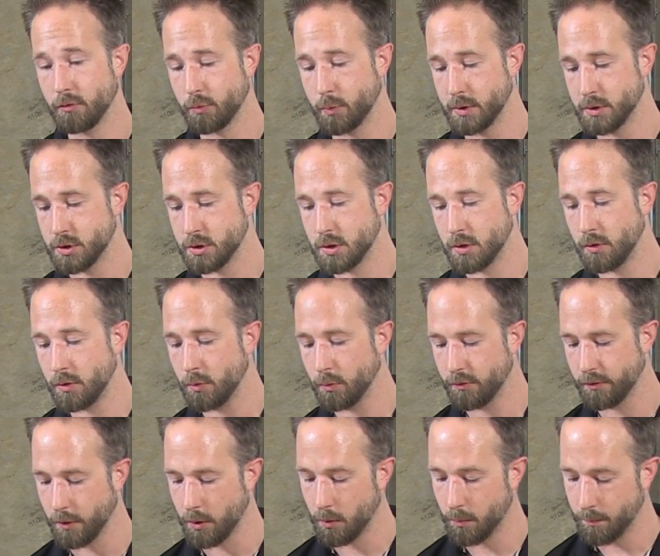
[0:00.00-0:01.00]
switch to do
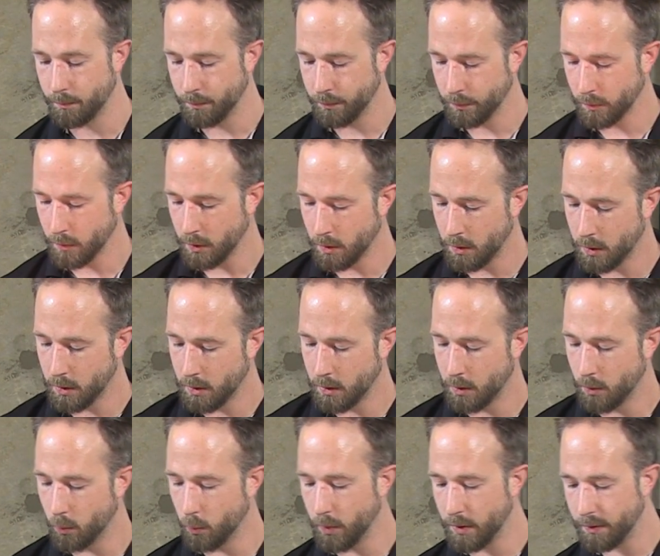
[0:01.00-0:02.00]
so.
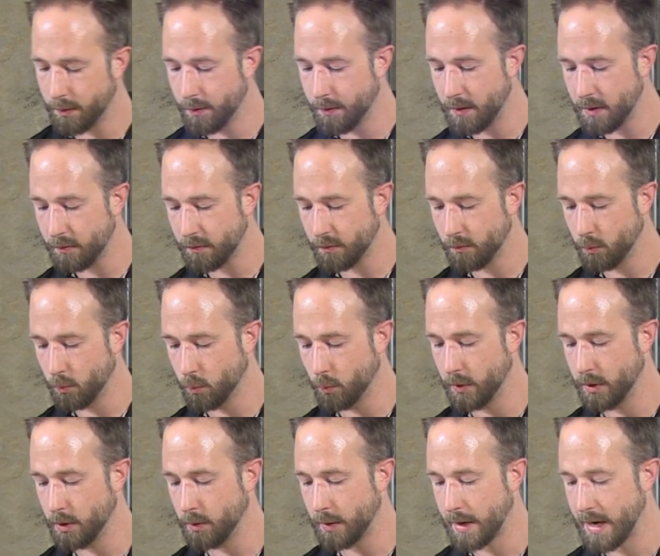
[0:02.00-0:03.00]
With this,
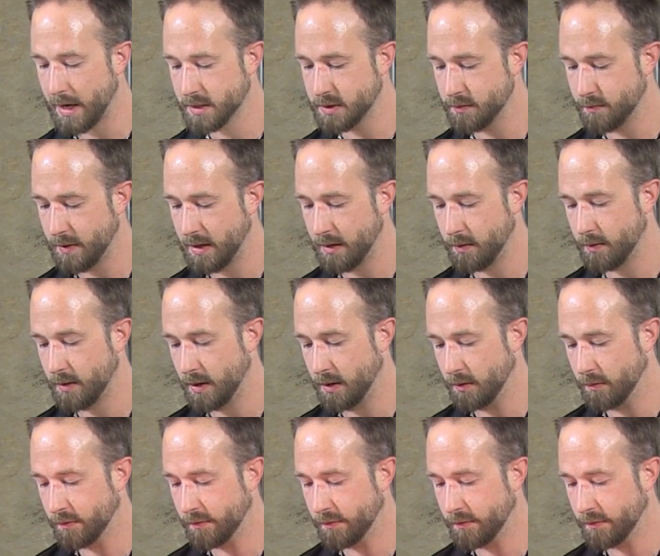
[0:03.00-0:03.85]
when you activate the